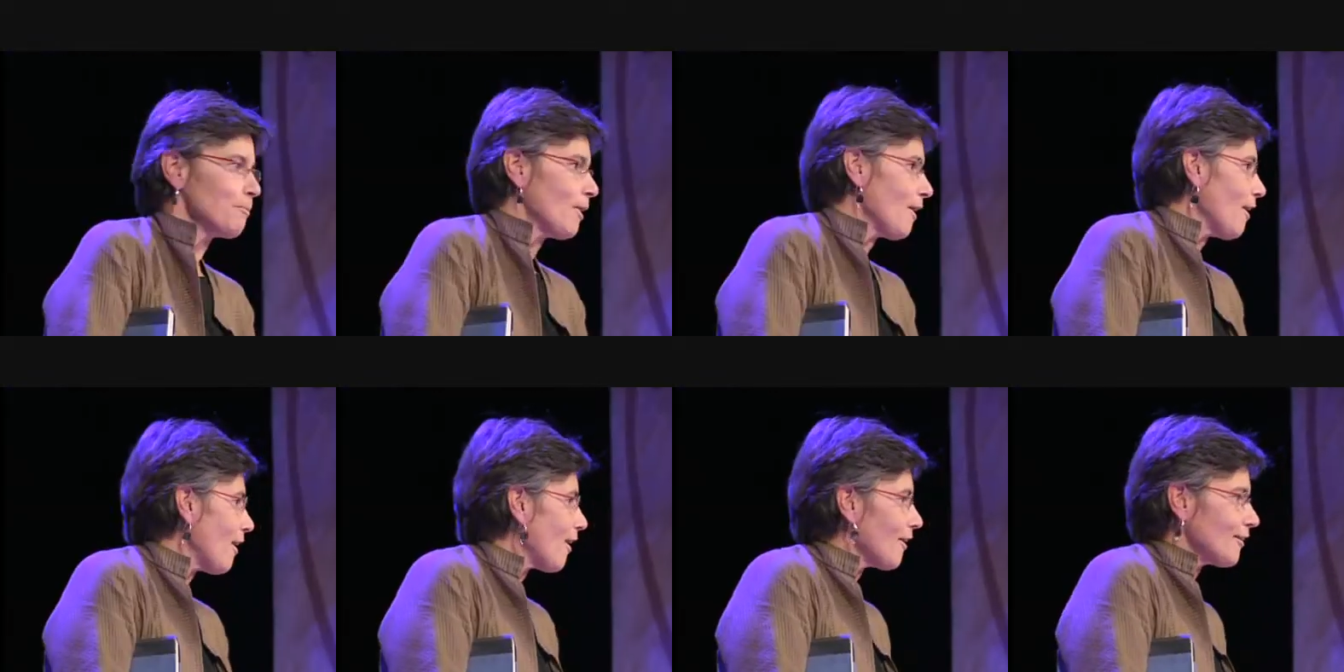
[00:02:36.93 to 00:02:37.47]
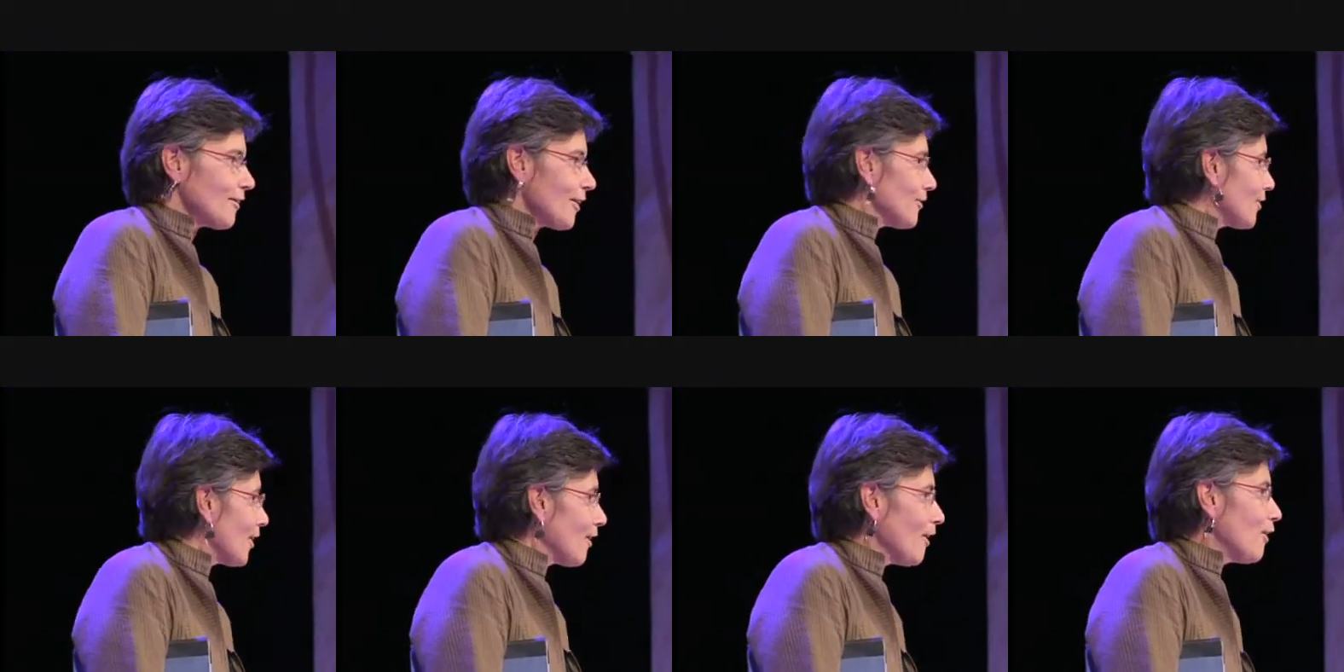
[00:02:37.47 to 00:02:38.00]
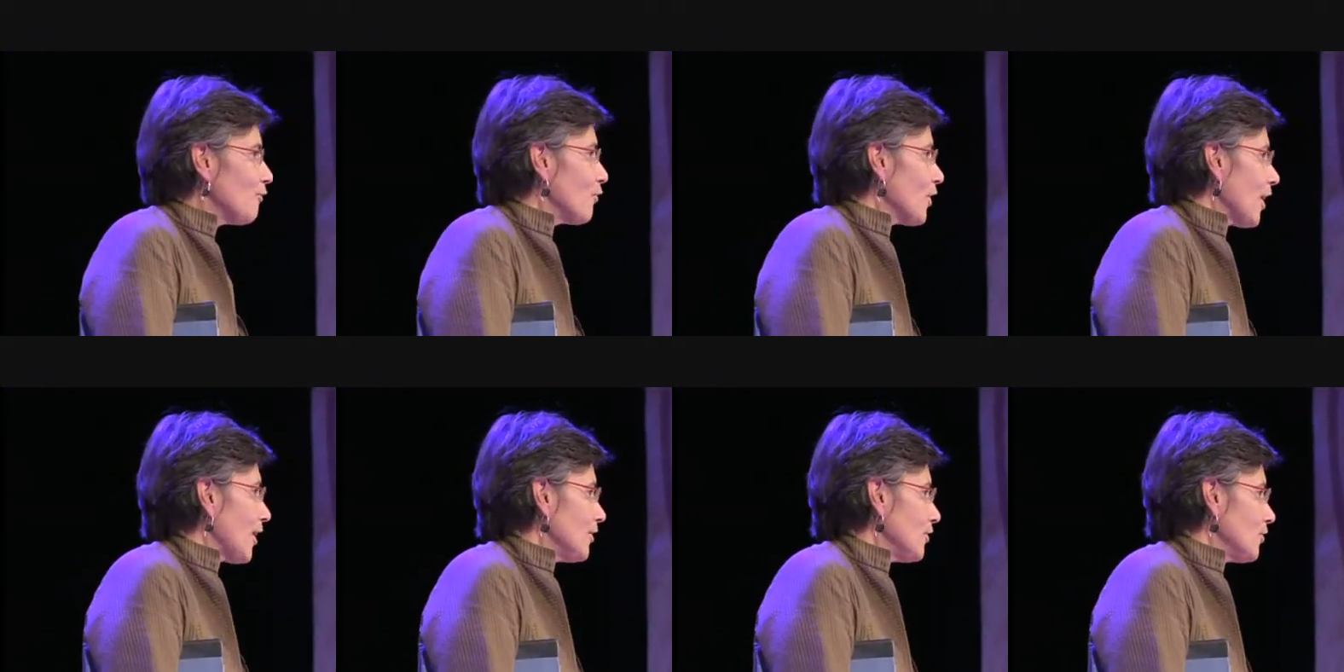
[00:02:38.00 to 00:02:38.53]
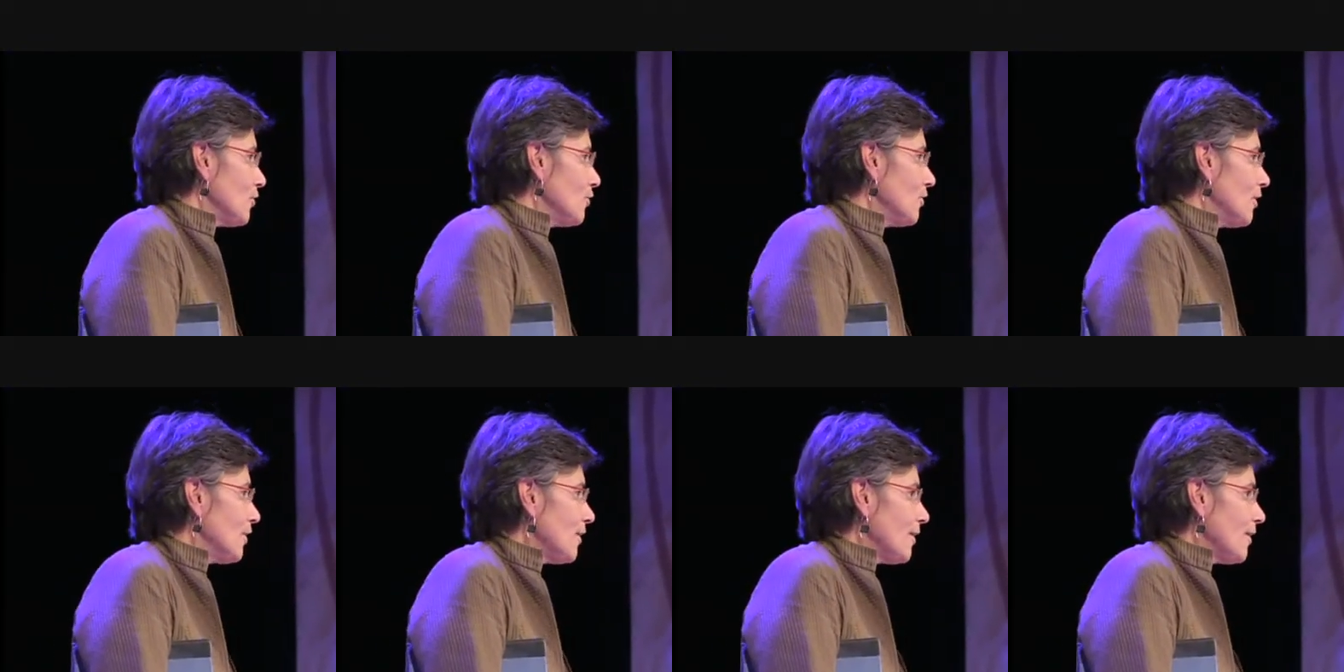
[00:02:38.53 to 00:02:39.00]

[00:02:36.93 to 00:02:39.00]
in my heart because I love what I do.